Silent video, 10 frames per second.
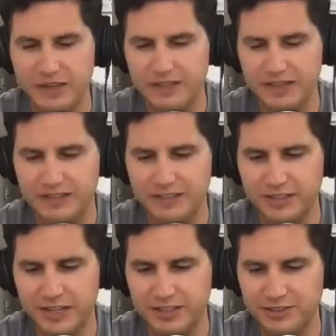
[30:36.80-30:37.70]
I love a
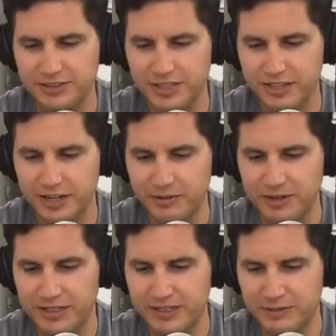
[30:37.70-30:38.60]
lot of things you said there. And I
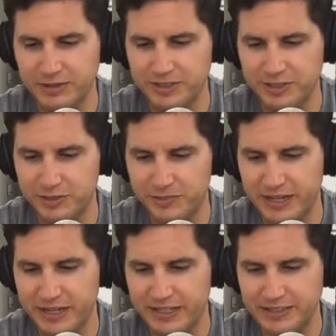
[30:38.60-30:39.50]
want to circle
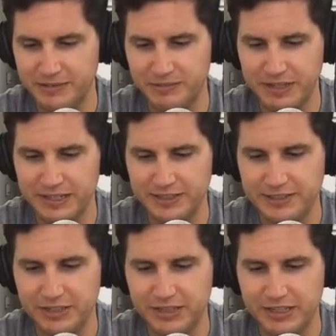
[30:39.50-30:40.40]
back on some things.
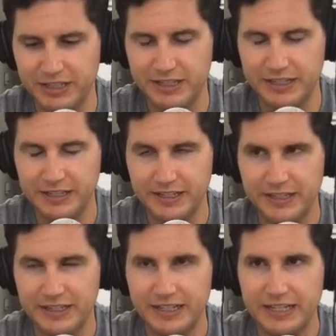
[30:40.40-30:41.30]
So
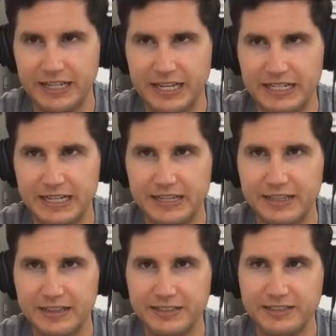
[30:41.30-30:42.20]
I
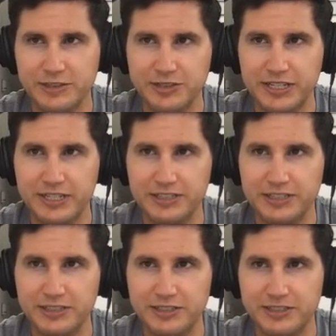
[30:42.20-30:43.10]
think this is interesting because
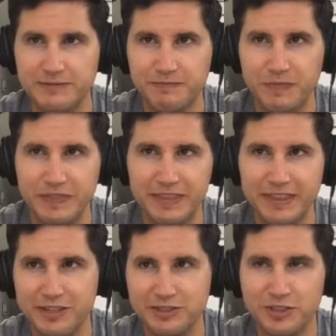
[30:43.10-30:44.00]
there's
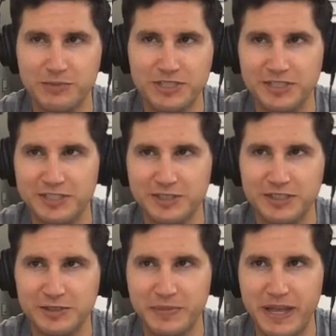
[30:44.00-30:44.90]
so much of
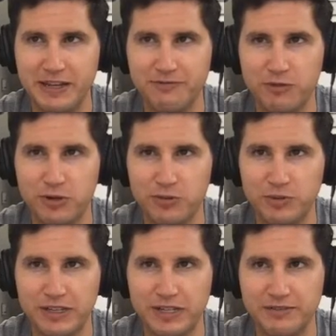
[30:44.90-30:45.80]
this back and forth
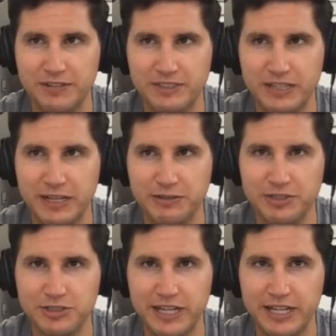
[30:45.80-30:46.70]
with it because I like what
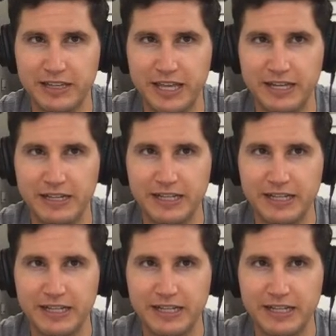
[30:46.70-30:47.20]
you're saying that